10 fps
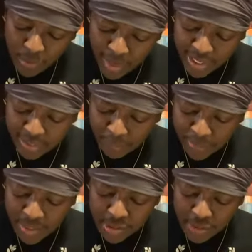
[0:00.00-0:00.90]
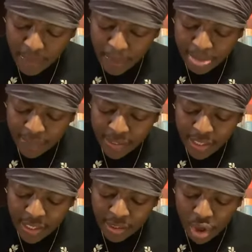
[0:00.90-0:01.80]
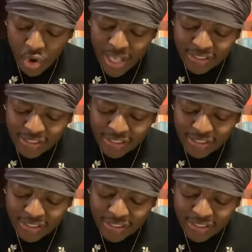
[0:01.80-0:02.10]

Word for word: Right, and it reads, and lo,